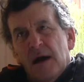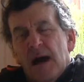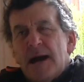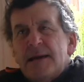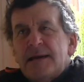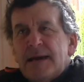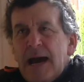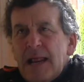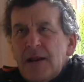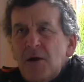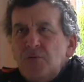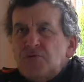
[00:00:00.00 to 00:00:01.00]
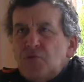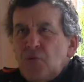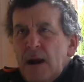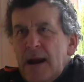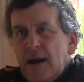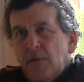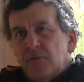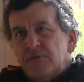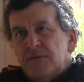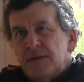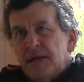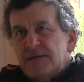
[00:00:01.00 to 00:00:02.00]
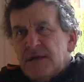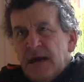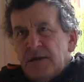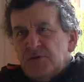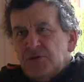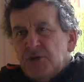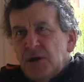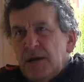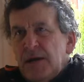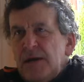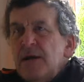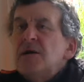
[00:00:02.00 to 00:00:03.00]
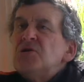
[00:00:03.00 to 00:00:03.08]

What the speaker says: A gallows ground is actually